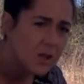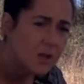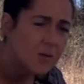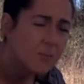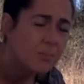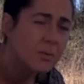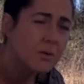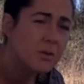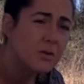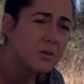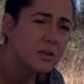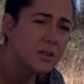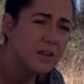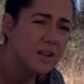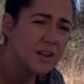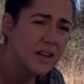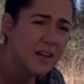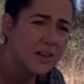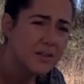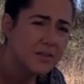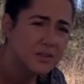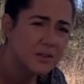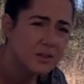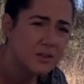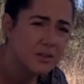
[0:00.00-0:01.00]
Pull the
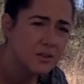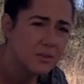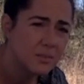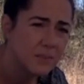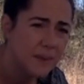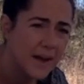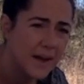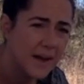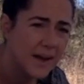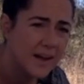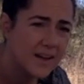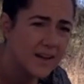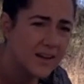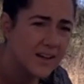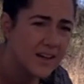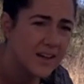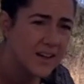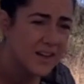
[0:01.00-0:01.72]
left toes back,